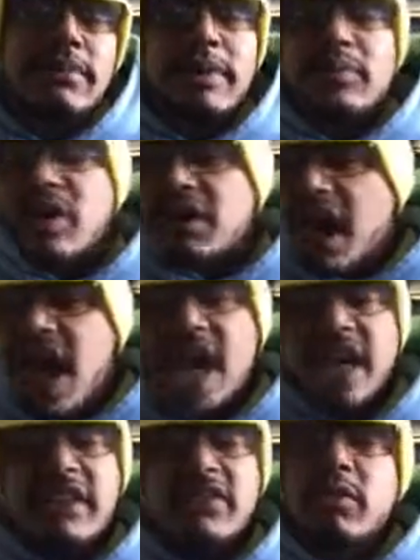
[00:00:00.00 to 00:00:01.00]
People are
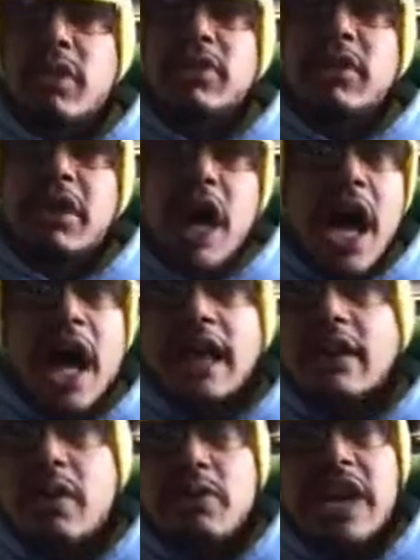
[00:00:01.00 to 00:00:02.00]
lying in this world. They're
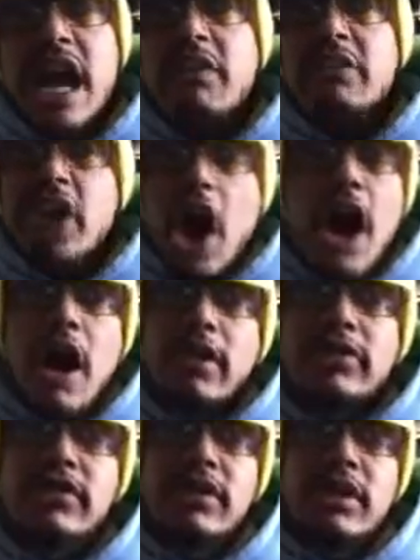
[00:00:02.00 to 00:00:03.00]
lying, low down
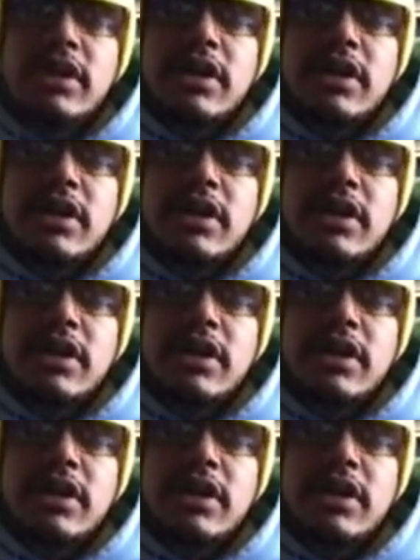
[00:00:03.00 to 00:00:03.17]
dogs.